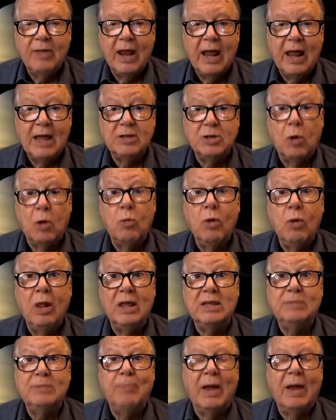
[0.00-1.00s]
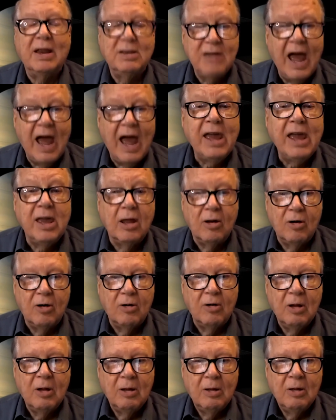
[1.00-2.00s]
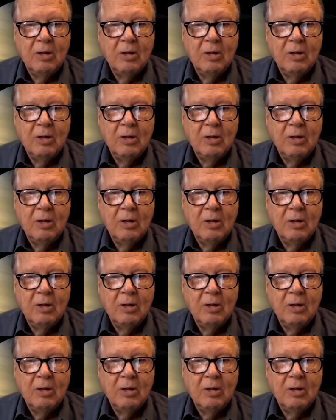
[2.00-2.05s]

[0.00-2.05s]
that has a really spectacular,